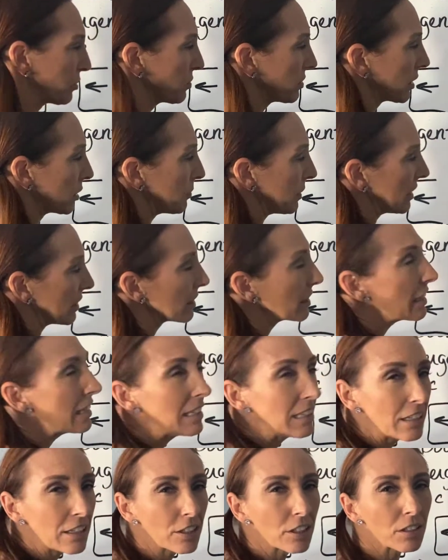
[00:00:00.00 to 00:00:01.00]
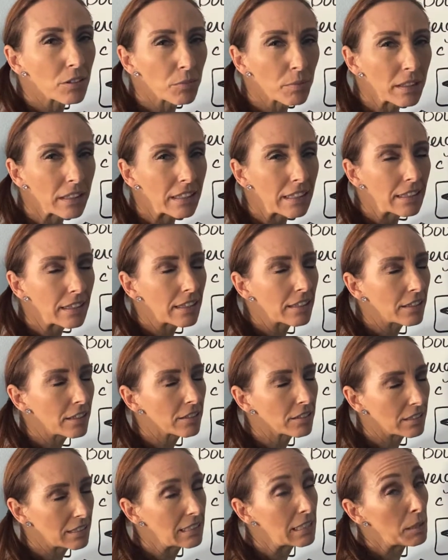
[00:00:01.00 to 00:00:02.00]
So it's going to be a linear, really
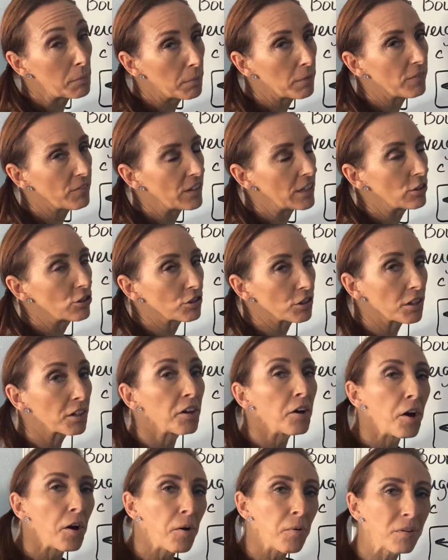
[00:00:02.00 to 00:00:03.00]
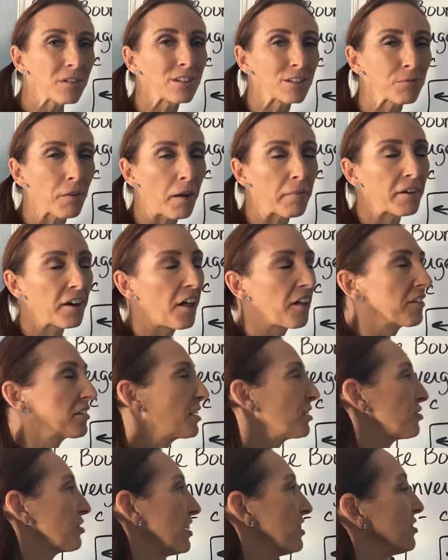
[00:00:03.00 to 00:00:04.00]
linear, deep feature, which is why we call
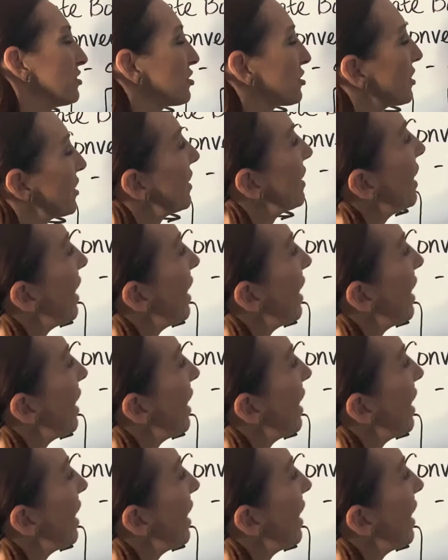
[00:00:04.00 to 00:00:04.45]
it a trench.